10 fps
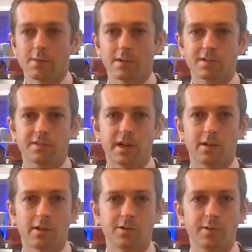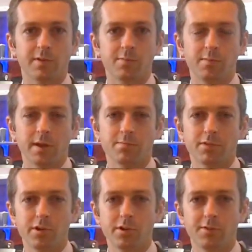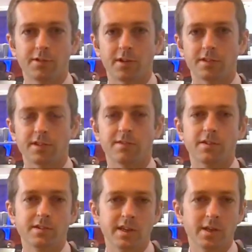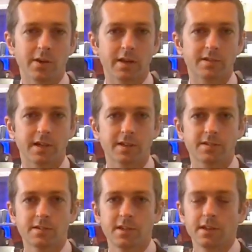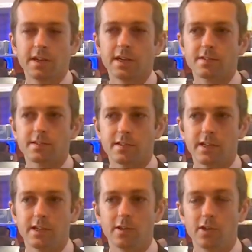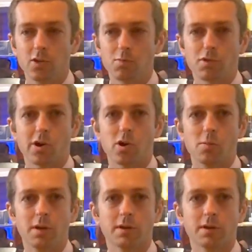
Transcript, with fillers: element of technology we've improved on the Xevo TQXS is the new probe.